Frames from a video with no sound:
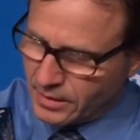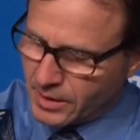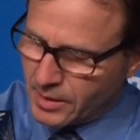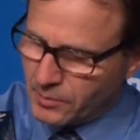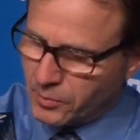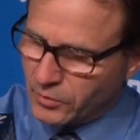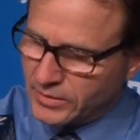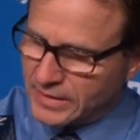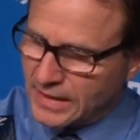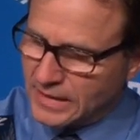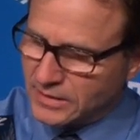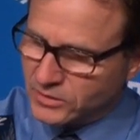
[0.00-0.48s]

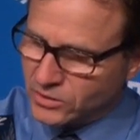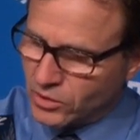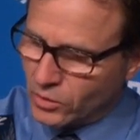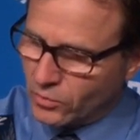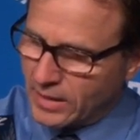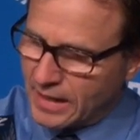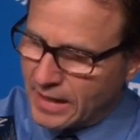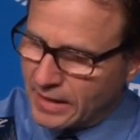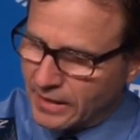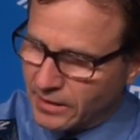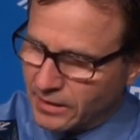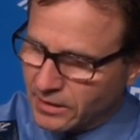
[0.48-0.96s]
couple of days ago
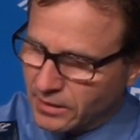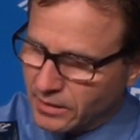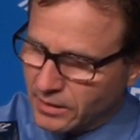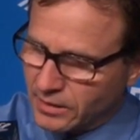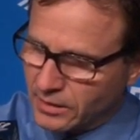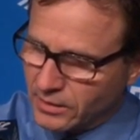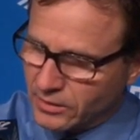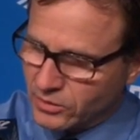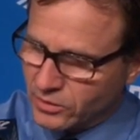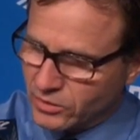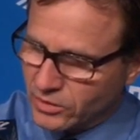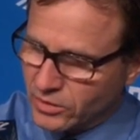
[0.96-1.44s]
we had
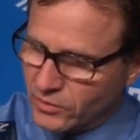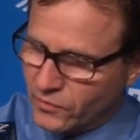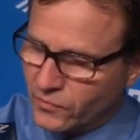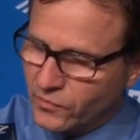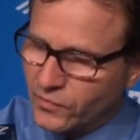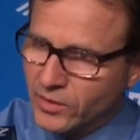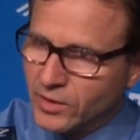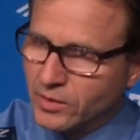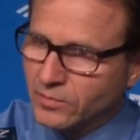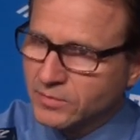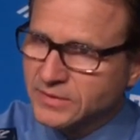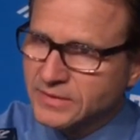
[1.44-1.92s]
a good
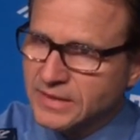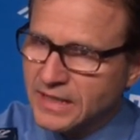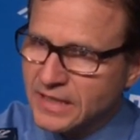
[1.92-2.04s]
film